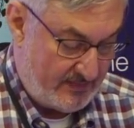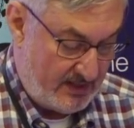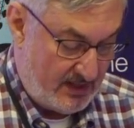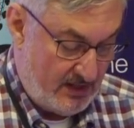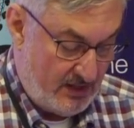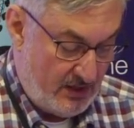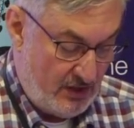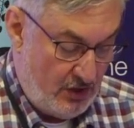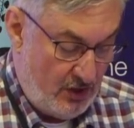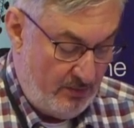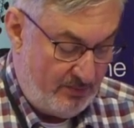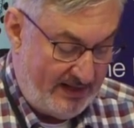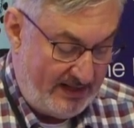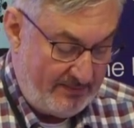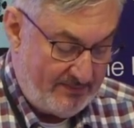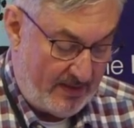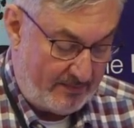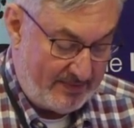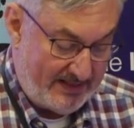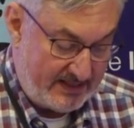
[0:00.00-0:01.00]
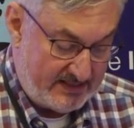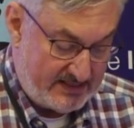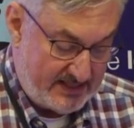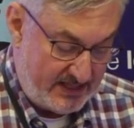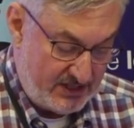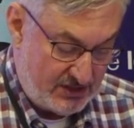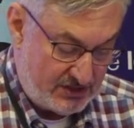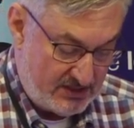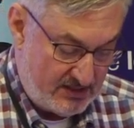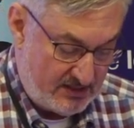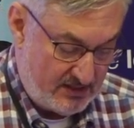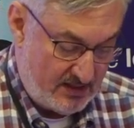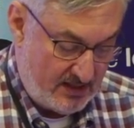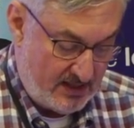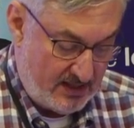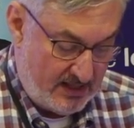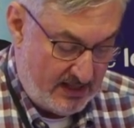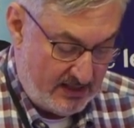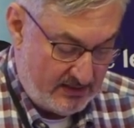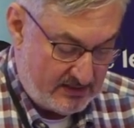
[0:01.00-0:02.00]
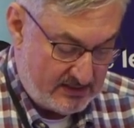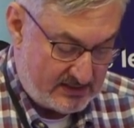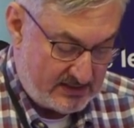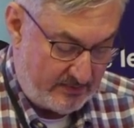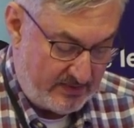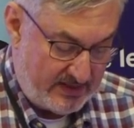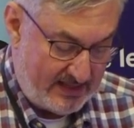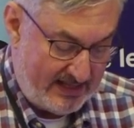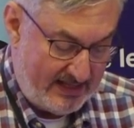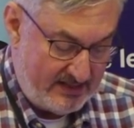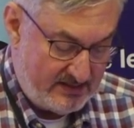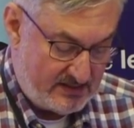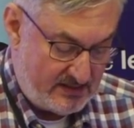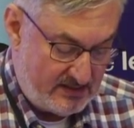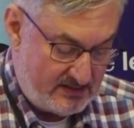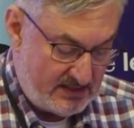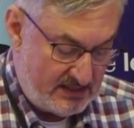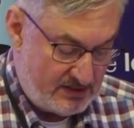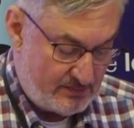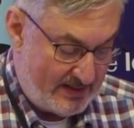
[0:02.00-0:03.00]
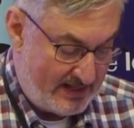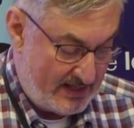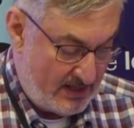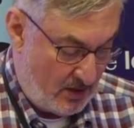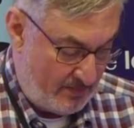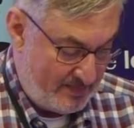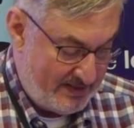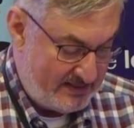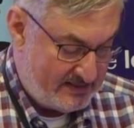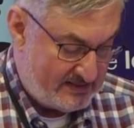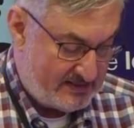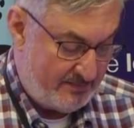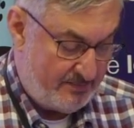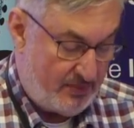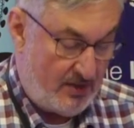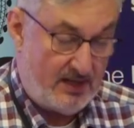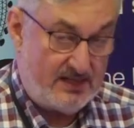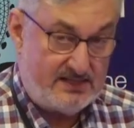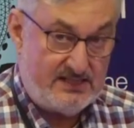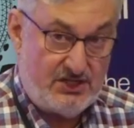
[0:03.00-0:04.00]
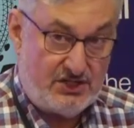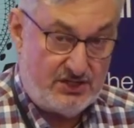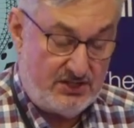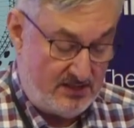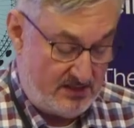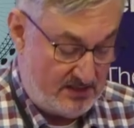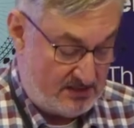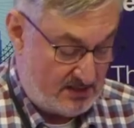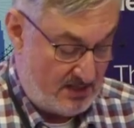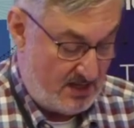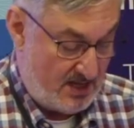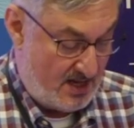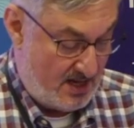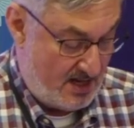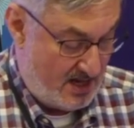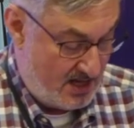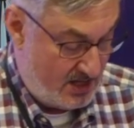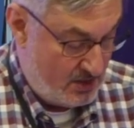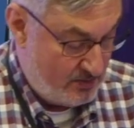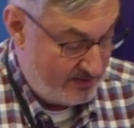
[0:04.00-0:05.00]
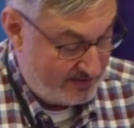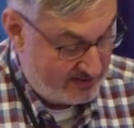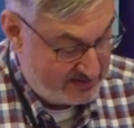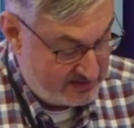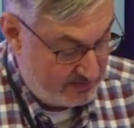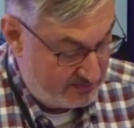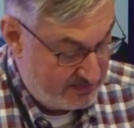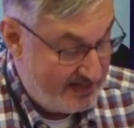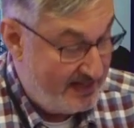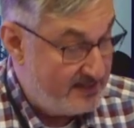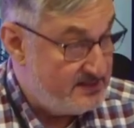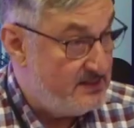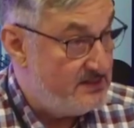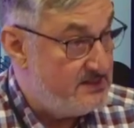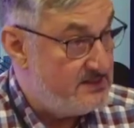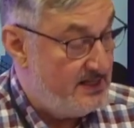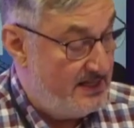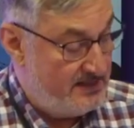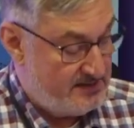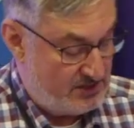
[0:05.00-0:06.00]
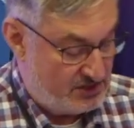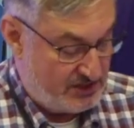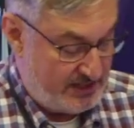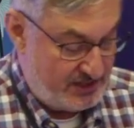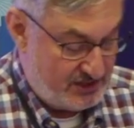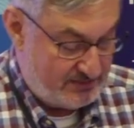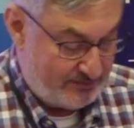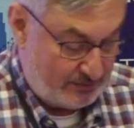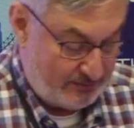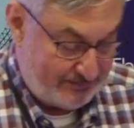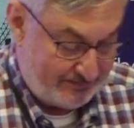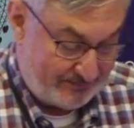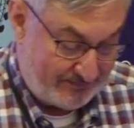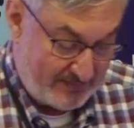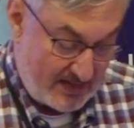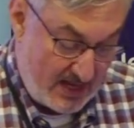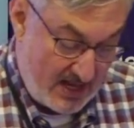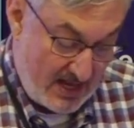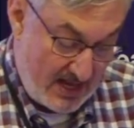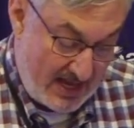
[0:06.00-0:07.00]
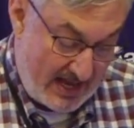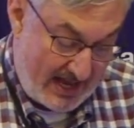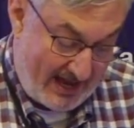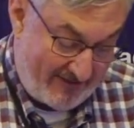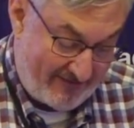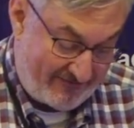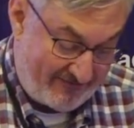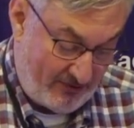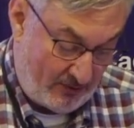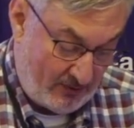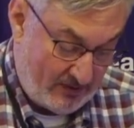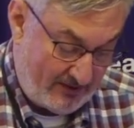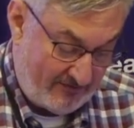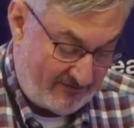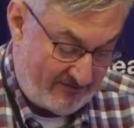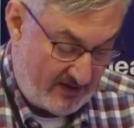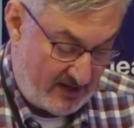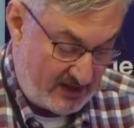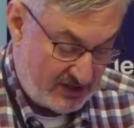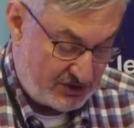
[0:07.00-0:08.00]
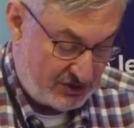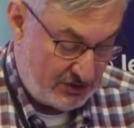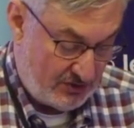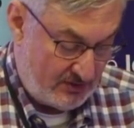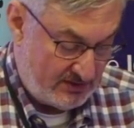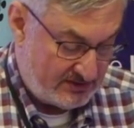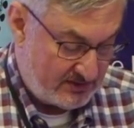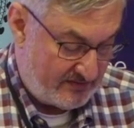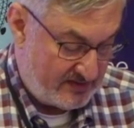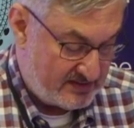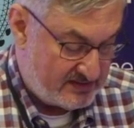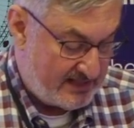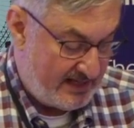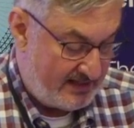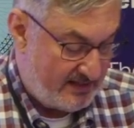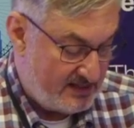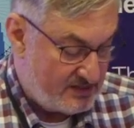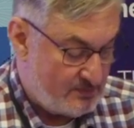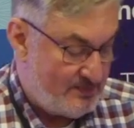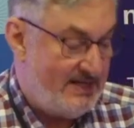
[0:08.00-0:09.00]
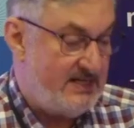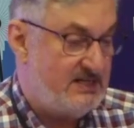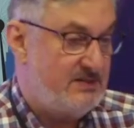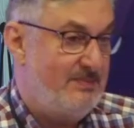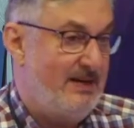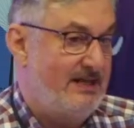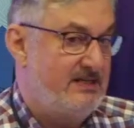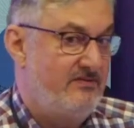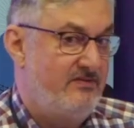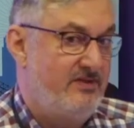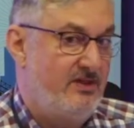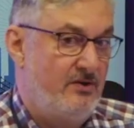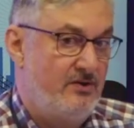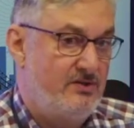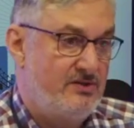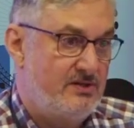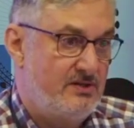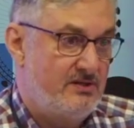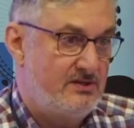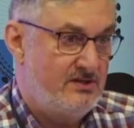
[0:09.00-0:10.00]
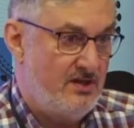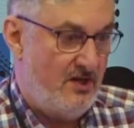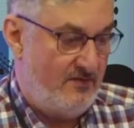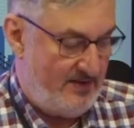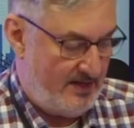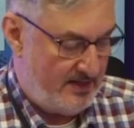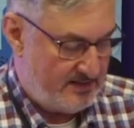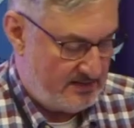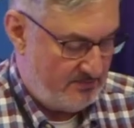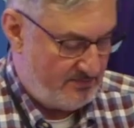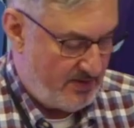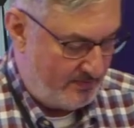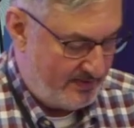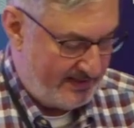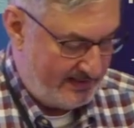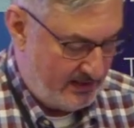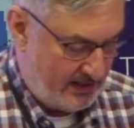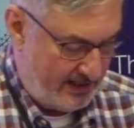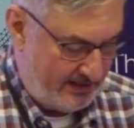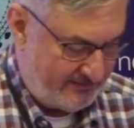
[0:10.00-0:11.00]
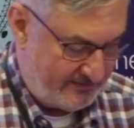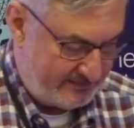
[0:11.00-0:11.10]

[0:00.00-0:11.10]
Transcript: who bring public attention to some of the instances where lobbyists and politicians, who are in some cases interchangeable, have fallen far short of the standards we expect of those serving us in public life.